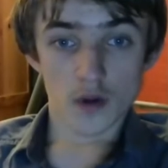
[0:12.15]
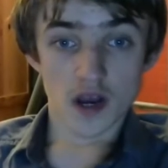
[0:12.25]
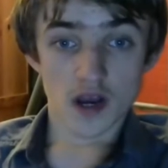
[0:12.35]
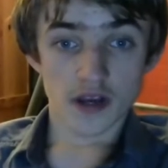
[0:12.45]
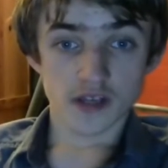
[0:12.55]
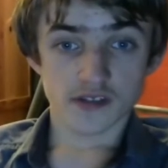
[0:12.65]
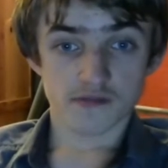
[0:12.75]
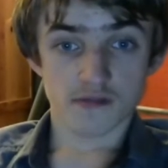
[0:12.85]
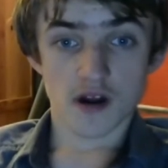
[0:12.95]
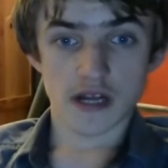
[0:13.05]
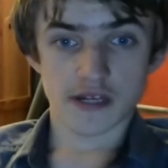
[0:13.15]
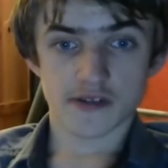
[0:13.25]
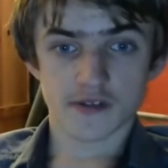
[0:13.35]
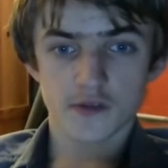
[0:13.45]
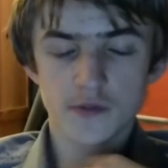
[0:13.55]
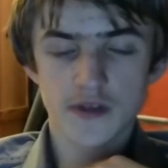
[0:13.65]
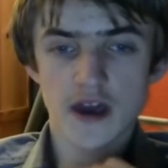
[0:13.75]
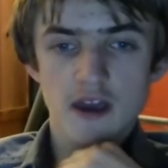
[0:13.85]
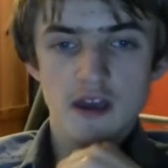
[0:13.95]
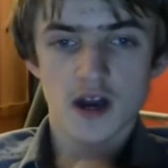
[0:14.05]
Hello guys, right,
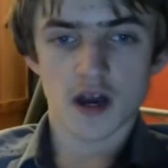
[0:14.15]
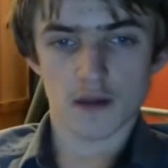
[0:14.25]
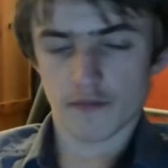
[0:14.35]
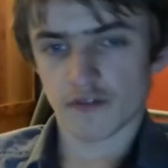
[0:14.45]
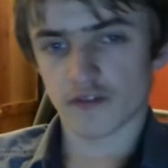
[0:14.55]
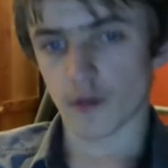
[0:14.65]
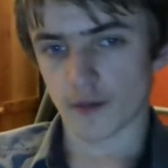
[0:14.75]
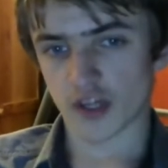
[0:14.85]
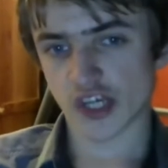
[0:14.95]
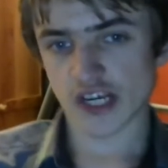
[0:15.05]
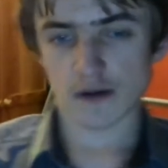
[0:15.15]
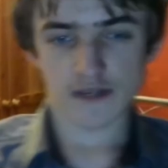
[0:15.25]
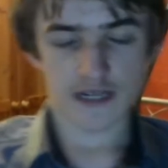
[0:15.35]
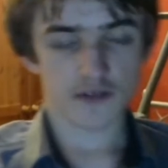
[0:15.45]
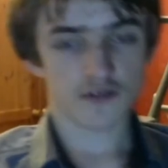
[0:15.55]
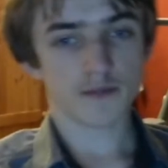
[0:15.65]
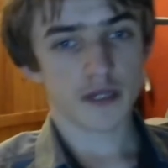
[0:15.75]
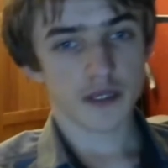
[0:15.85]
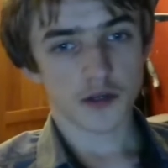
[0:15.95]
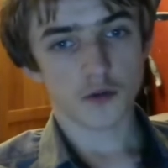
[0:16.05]
today I am just going to shout out
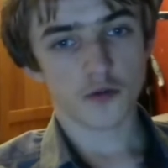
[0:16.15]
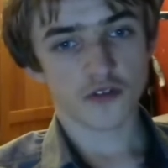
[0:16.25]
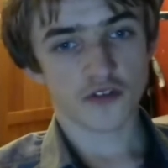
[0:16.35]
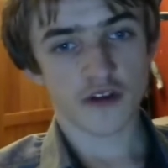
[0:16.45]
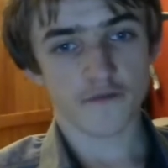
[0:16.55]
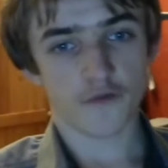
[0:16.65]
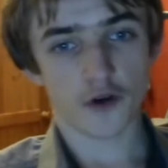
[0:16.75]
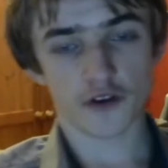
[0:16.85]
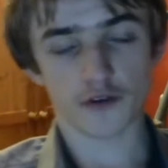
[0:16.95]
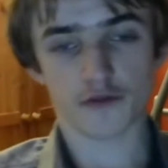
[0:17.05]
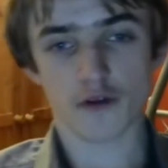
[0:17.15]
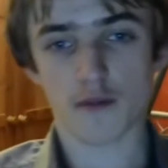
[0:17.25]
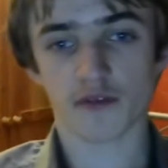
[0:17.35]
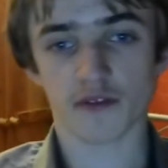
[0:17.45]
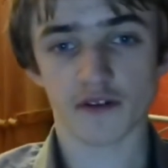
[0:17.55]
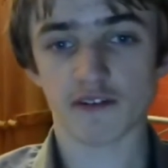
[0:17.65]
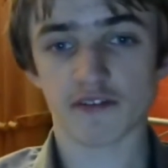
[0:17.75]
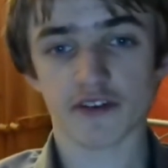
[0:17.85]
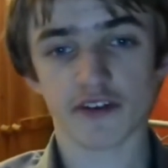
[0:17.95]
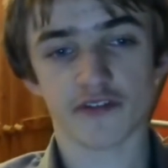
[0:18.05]
somebody who just hit 40 subscribers.
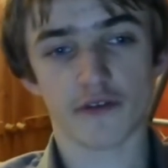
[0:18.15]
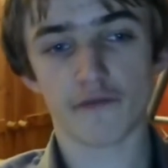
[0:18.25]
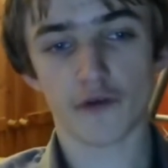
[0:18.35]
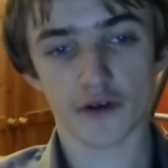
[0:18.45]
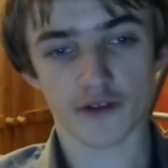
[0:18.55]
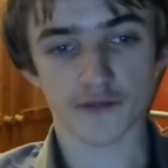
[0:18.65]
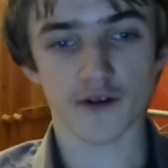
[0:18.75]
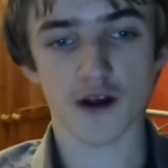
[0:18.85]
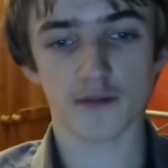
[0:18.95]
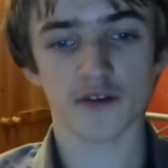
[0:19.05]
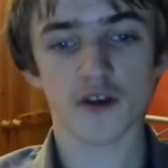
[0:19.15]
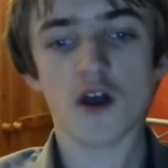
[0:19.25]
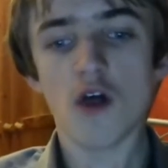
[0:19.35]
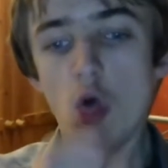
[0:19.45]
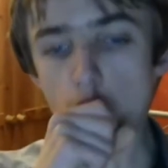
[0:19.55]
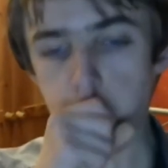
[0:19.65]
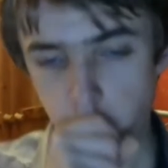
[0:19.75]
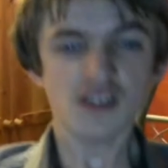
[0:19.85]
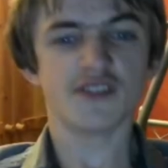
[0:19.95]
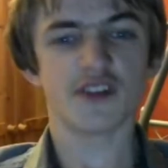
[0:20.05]
Congratulations on 40 subscribers.
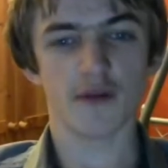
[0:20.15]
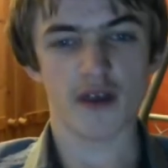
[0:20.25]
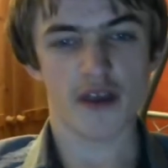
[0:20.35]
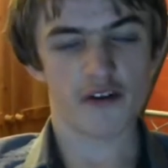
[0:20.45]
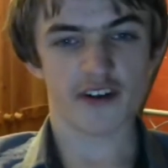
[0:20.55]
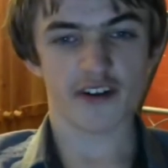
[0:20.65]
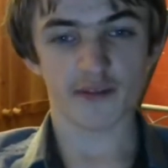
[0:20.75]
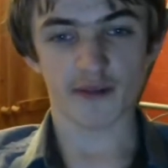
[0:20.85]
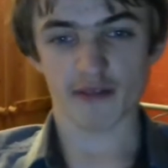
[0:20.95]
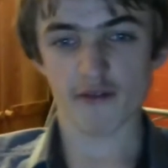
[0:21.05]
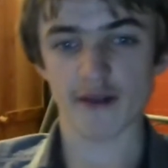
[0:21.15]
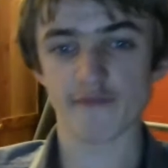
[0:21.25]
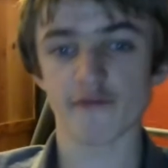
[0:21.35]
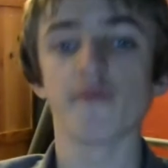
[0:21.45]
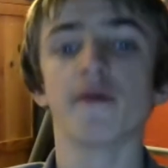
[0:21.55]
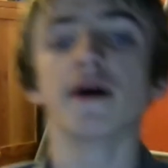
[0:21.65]
Don't know where that irritation in my throat came from,